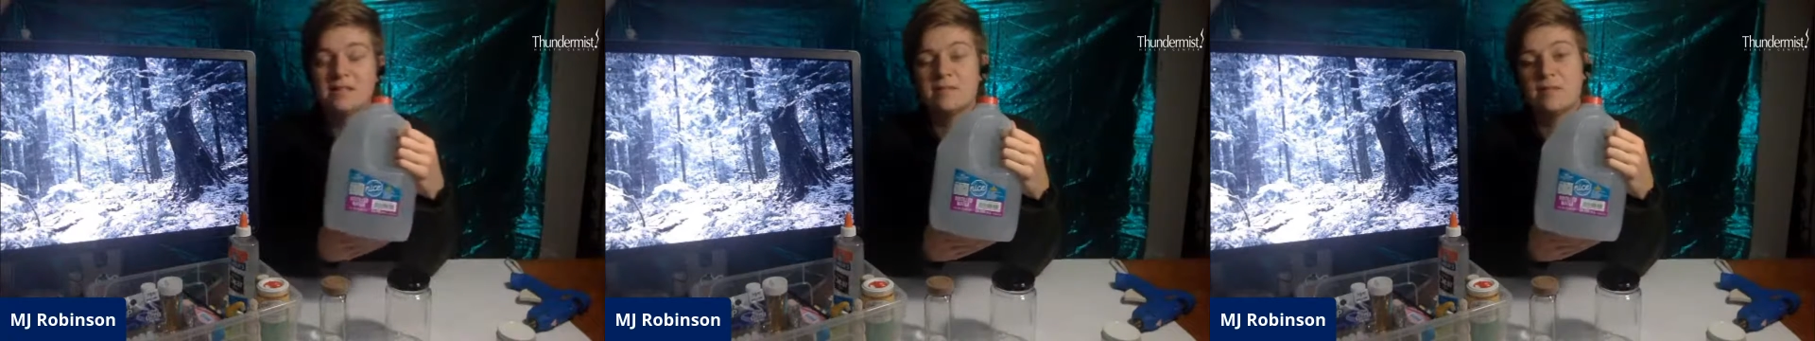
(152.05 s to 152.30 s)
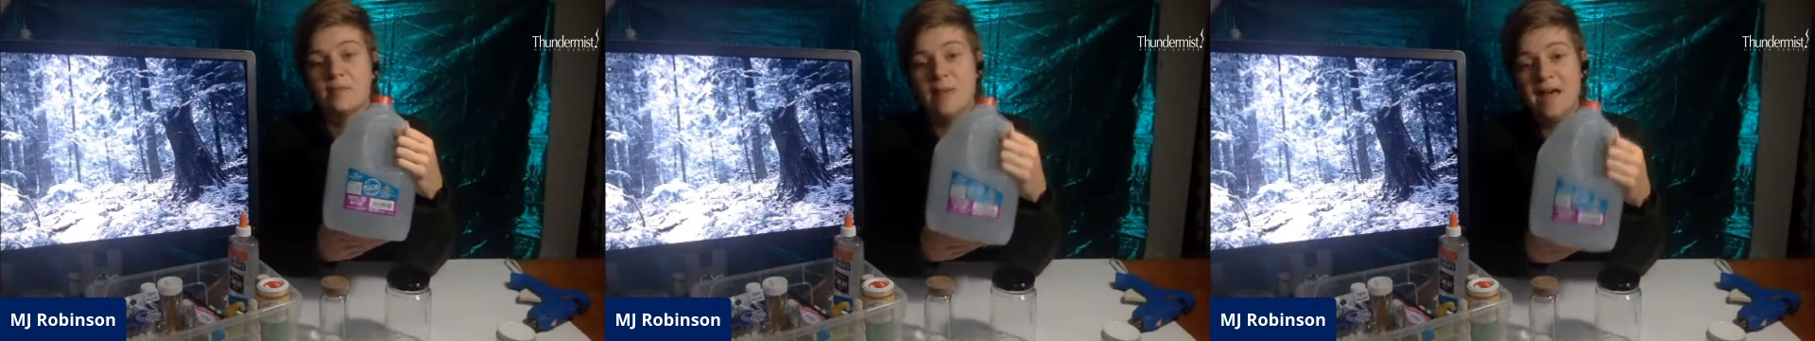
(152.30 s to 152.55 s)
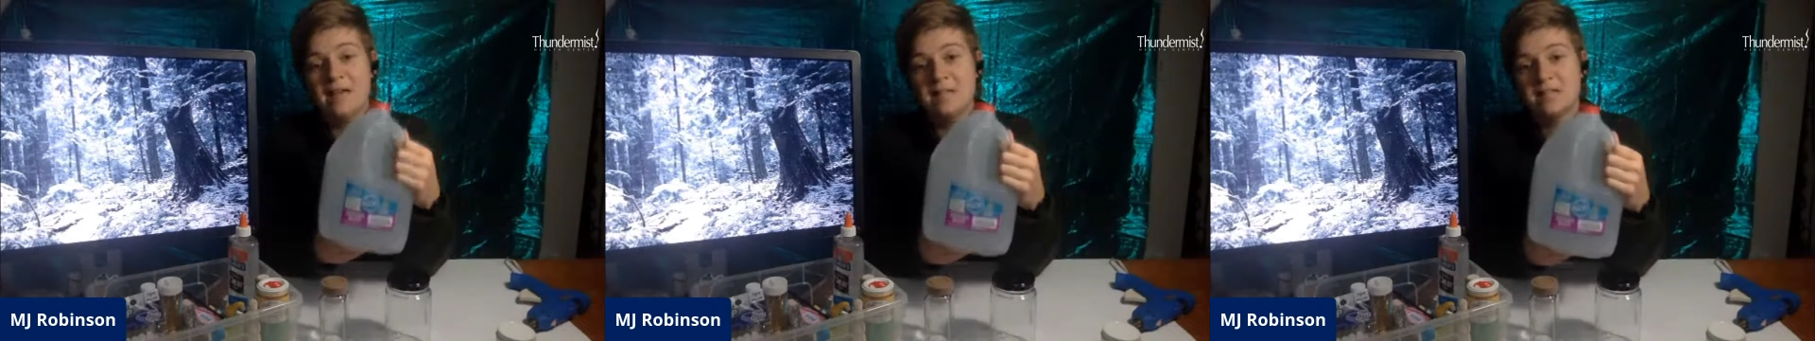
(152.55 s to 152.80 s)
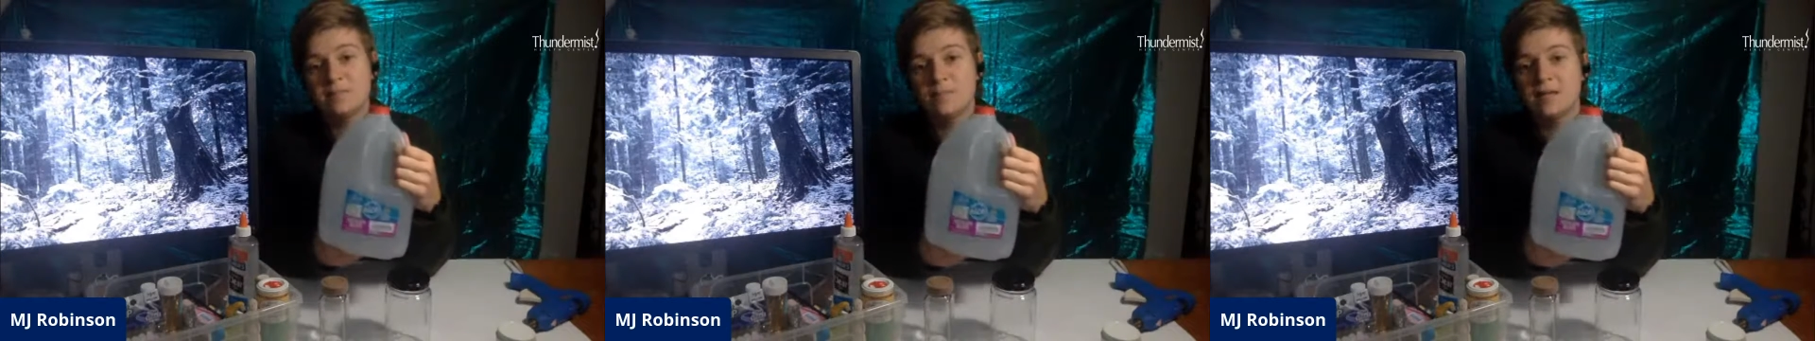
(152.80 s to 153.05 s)
the
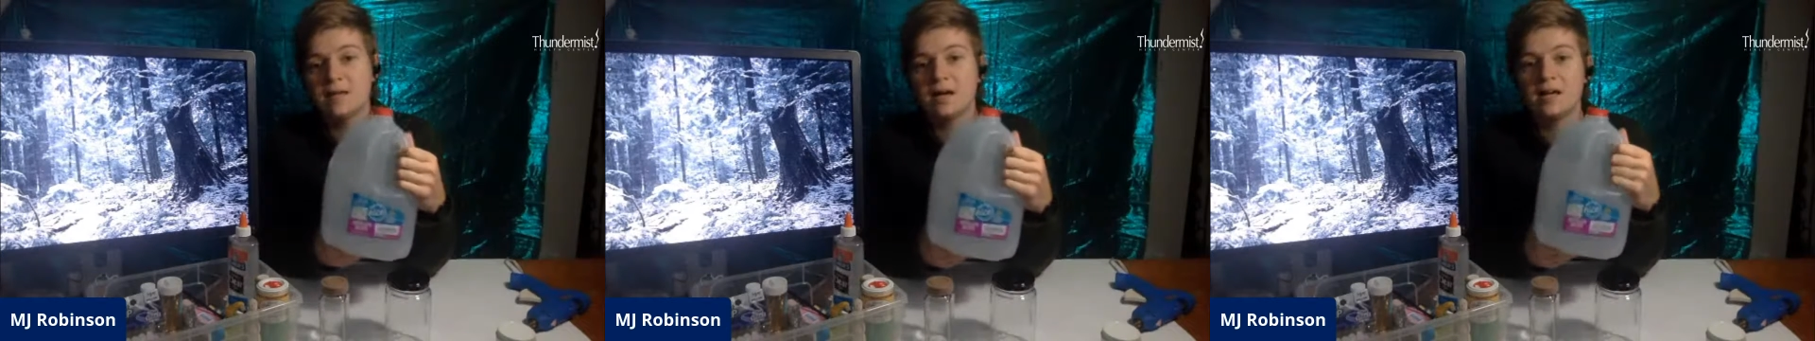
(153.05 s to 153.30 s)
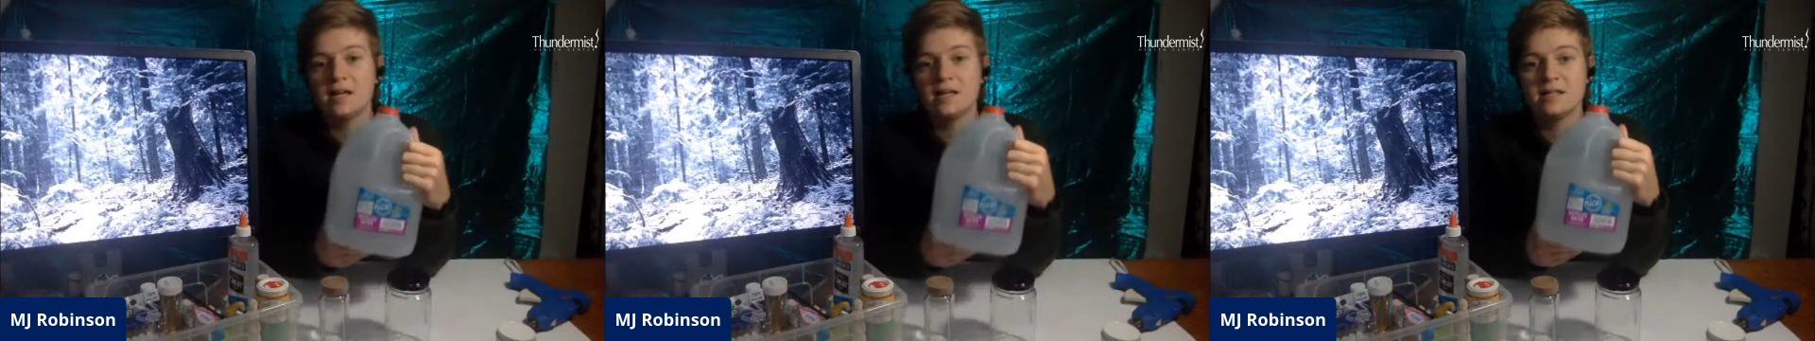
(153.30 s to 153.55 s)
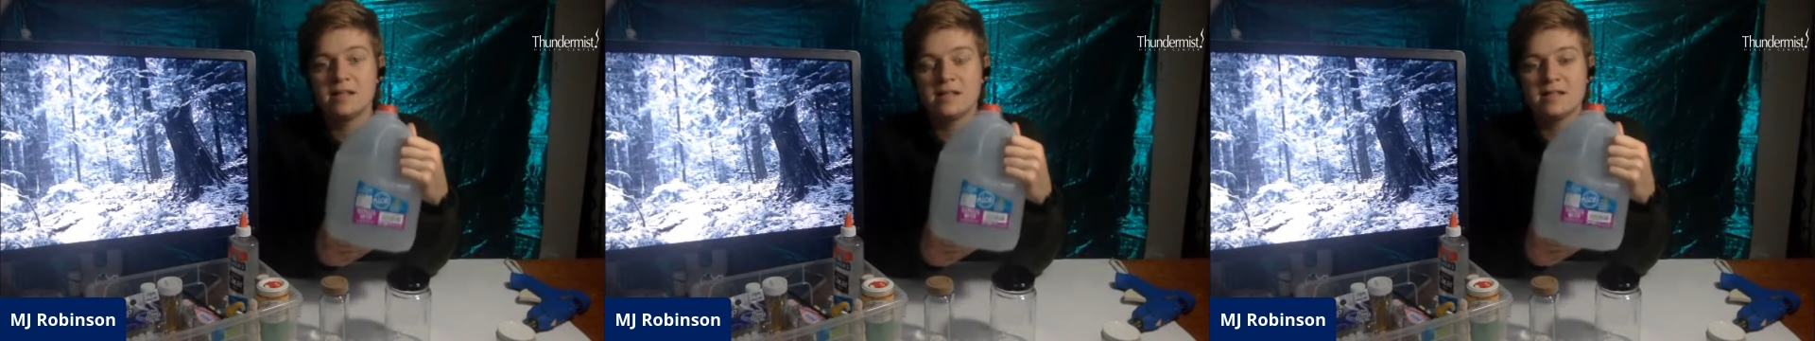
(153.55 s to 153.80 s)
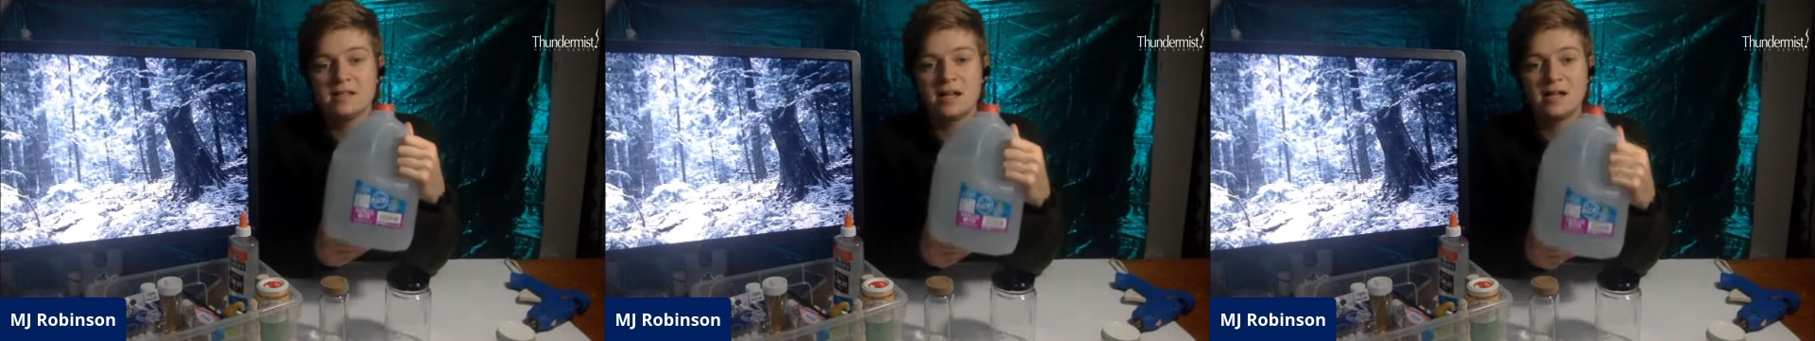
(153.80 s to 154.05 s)
best because it's
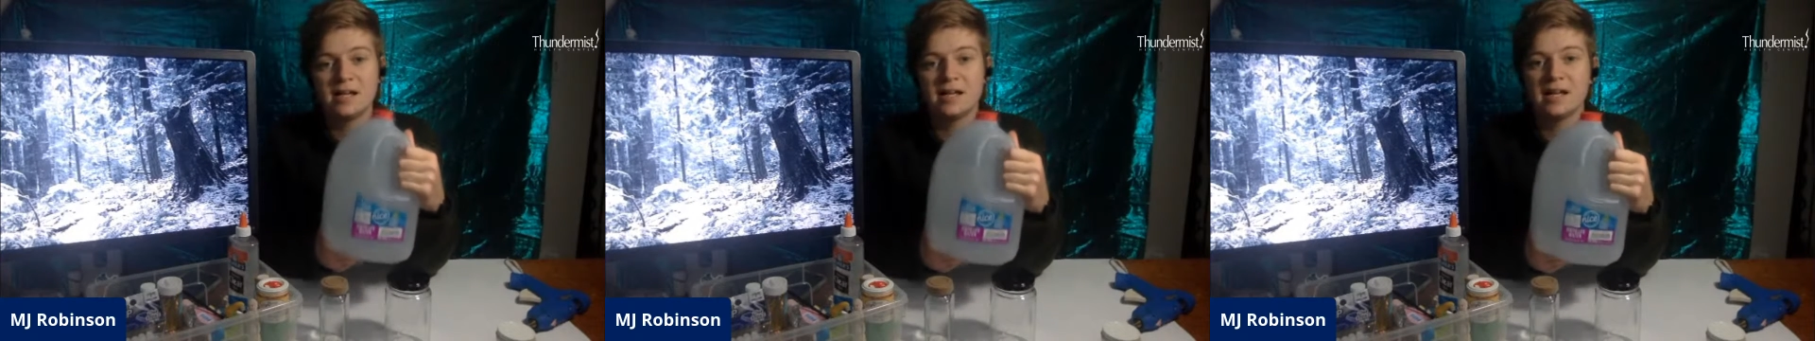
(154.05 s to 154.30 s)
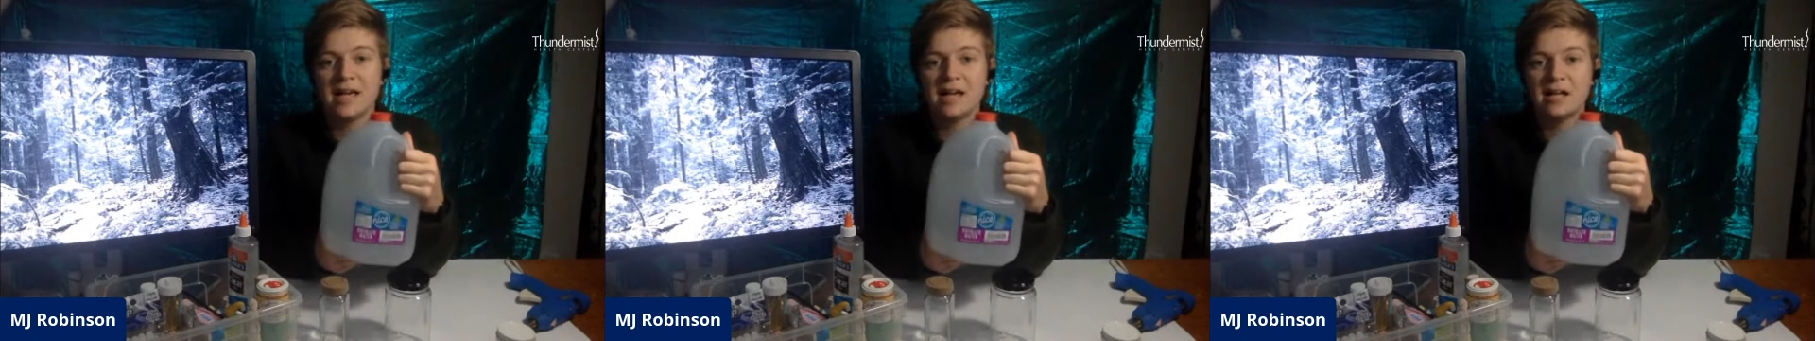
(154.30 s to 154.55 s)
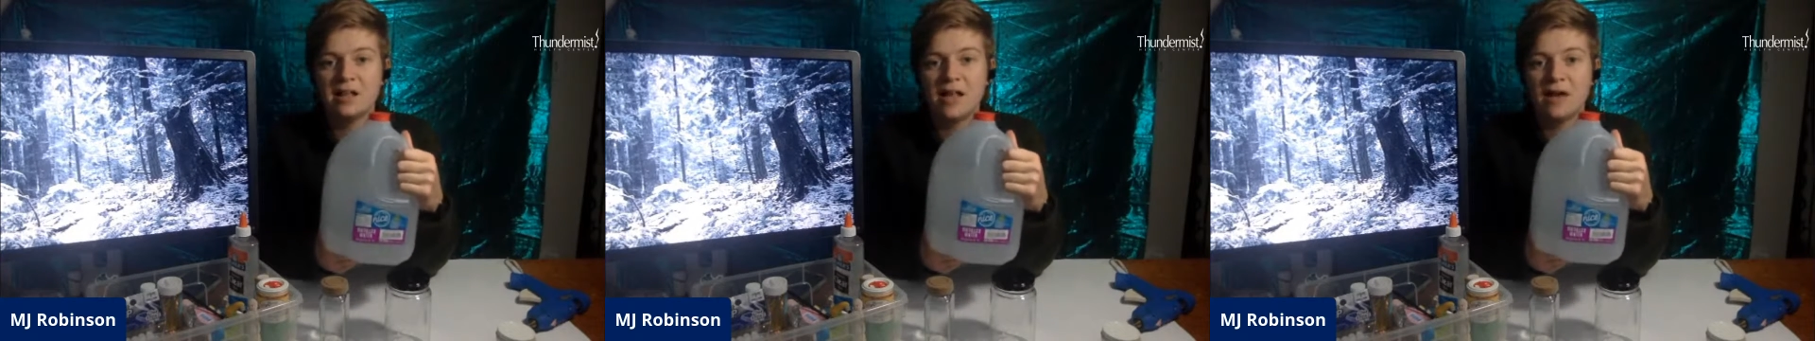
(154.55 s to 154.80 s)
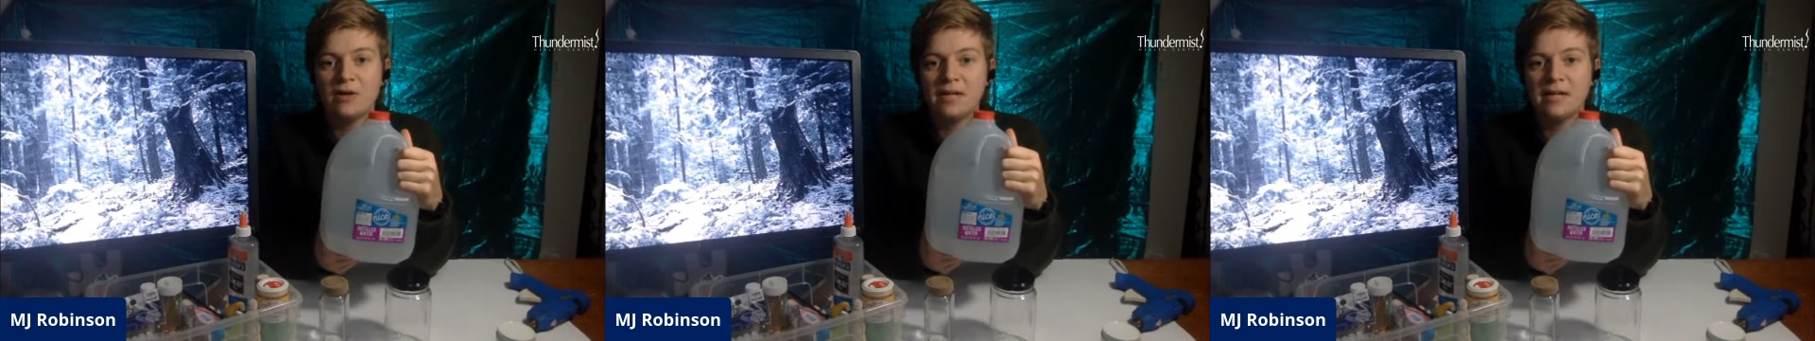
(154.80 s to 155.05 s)
not going to get
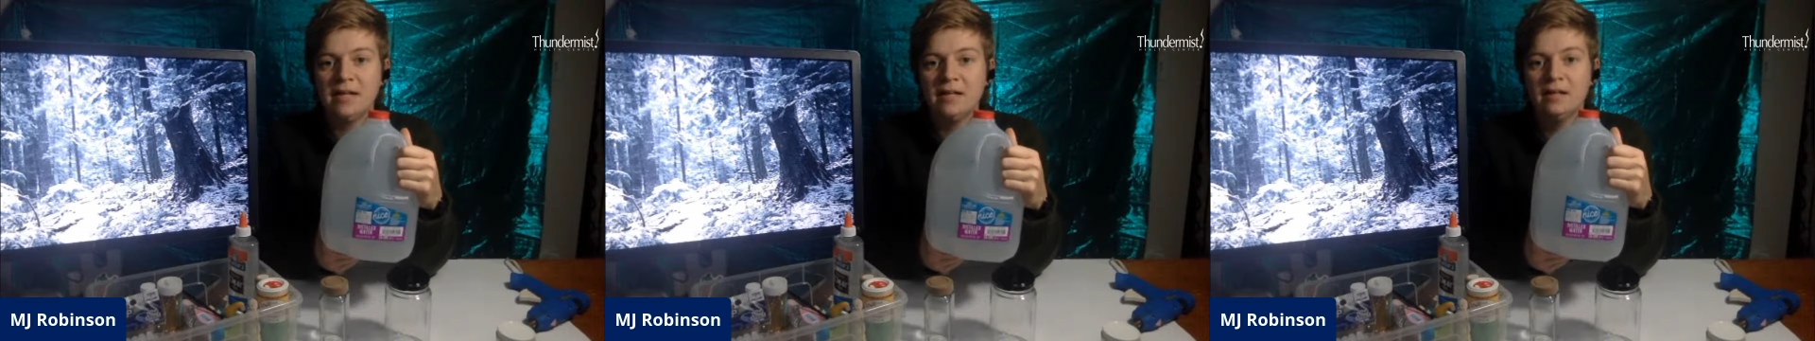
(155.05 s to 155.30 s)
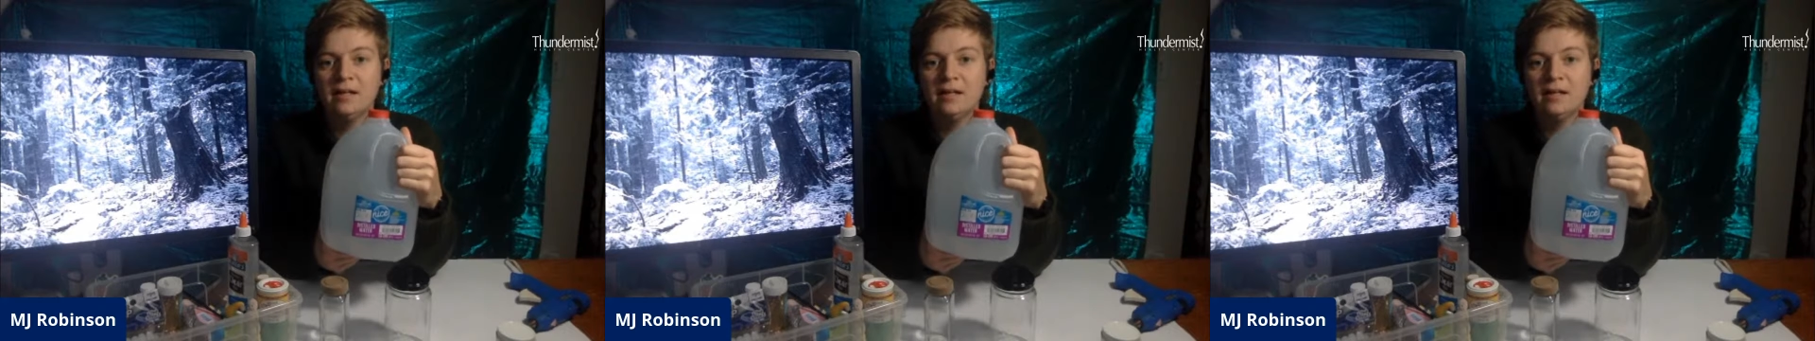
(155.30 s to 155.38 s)
cloudy.